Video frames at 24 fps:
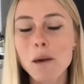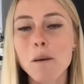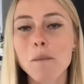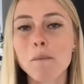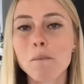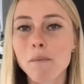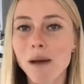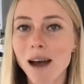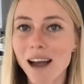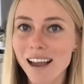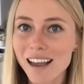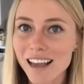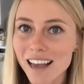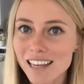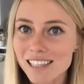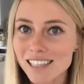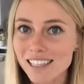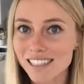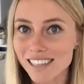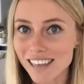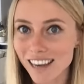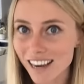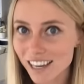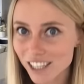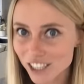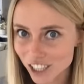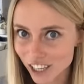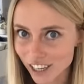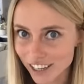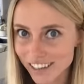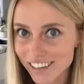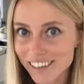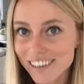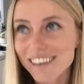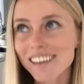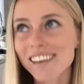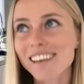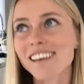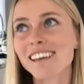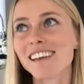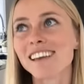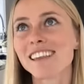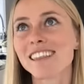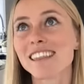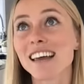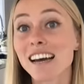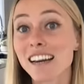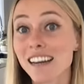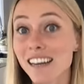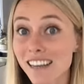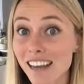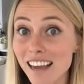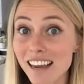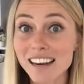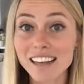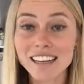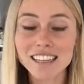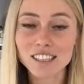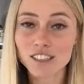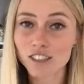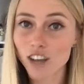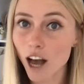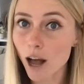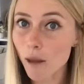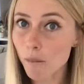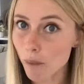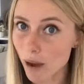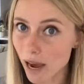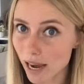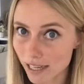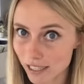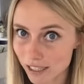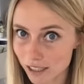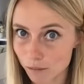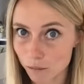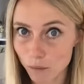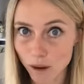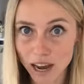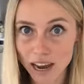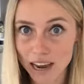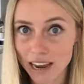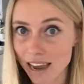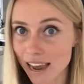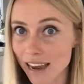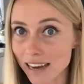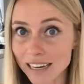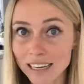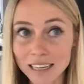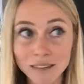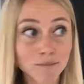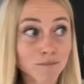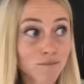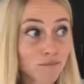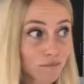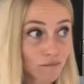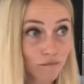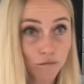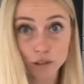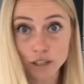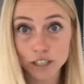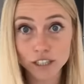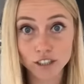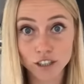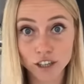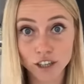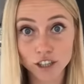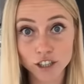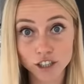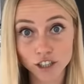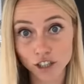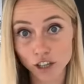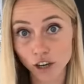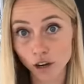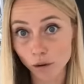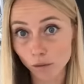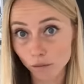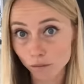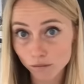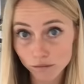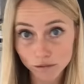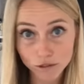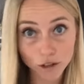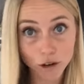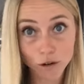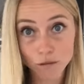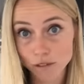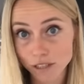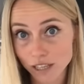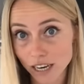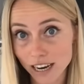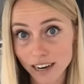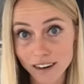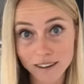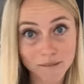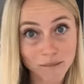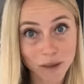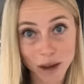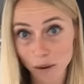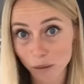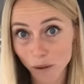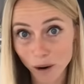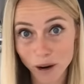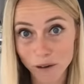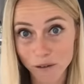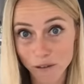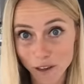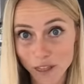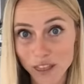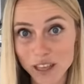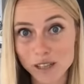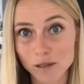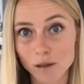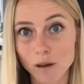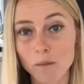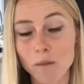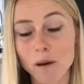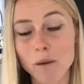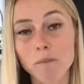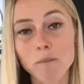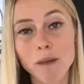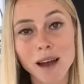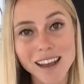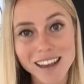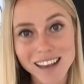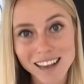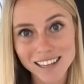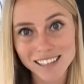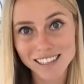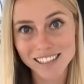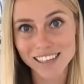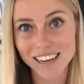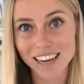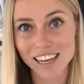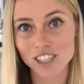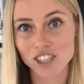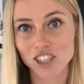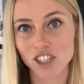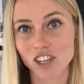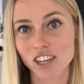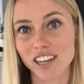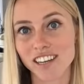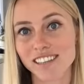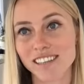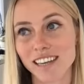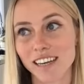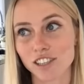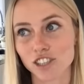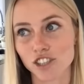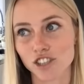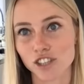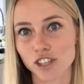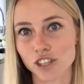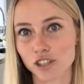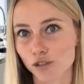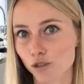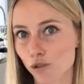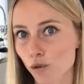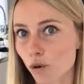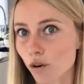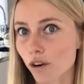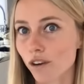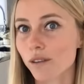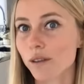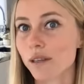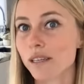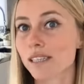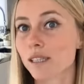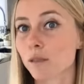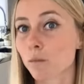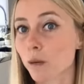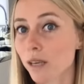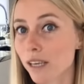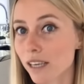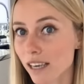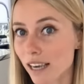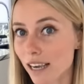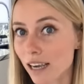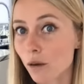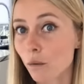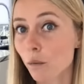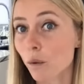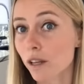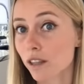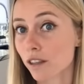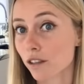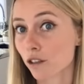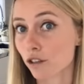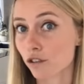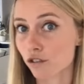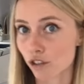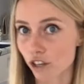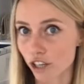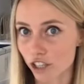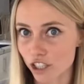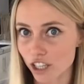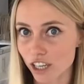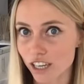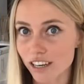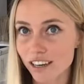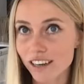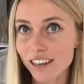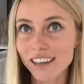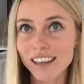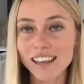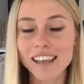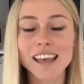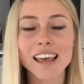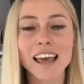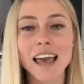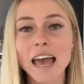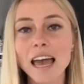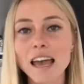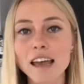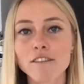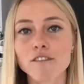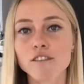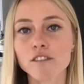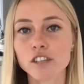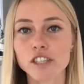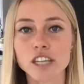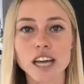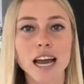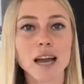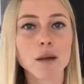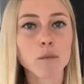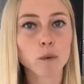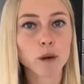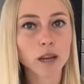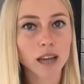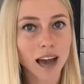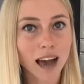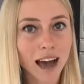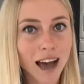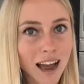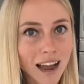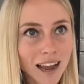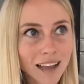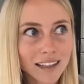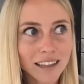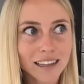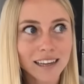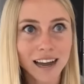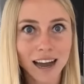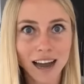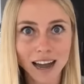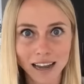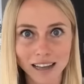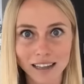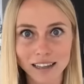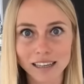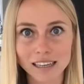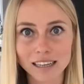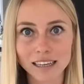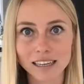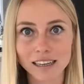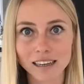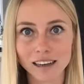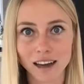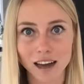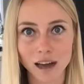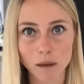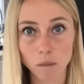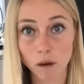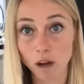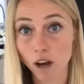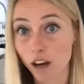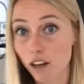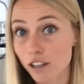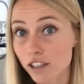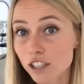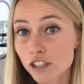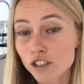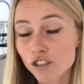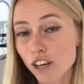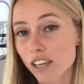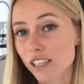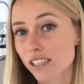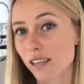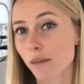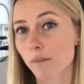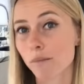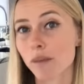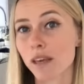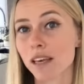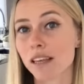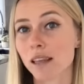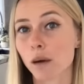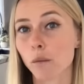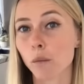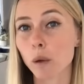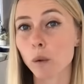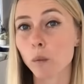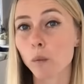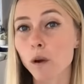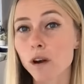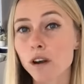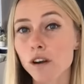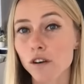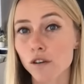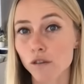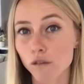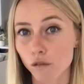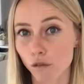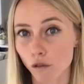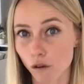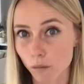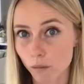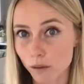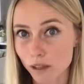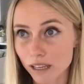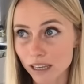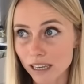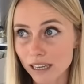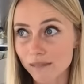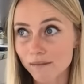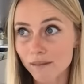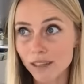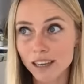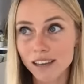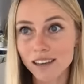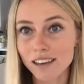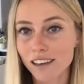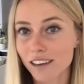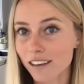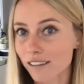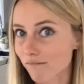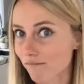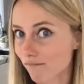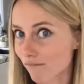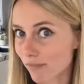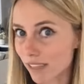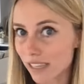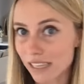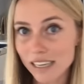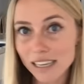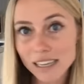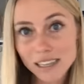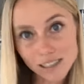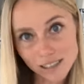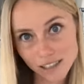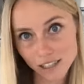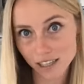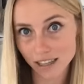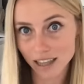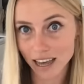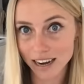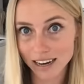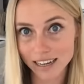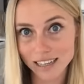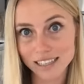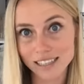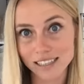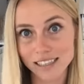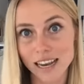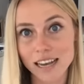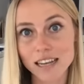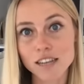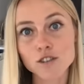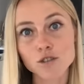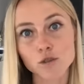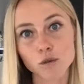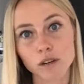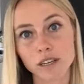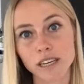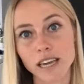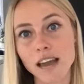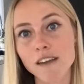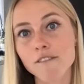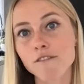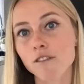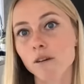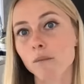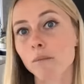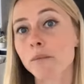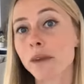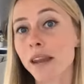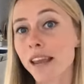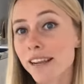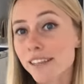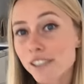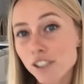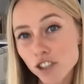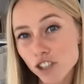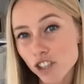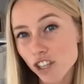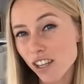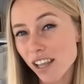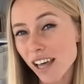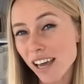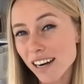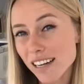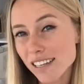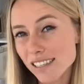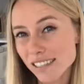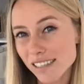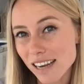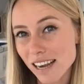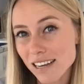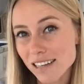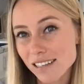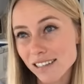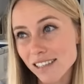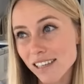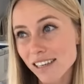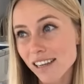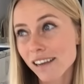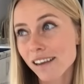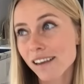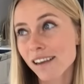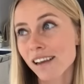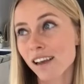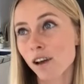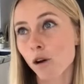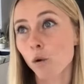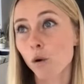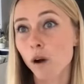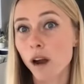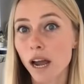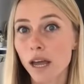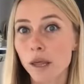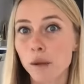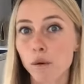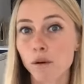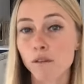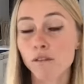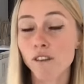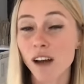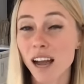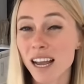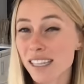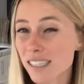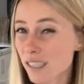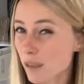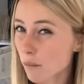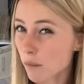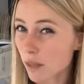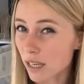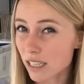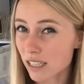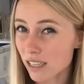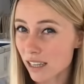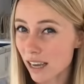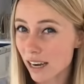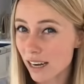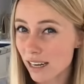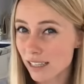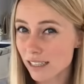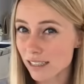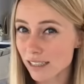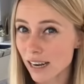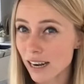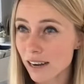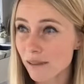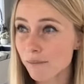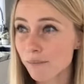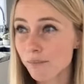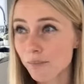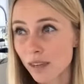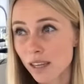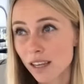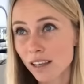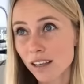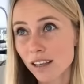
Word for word: My hesitation that again is not backed by any research, so don't take my word for this one, but my hesitation is that just historically speaking with nutrition, every time we highly, highly um, concentrate something that we wouldn't normally eat to that extent or get from nature to that extent or highly refine something to that extent,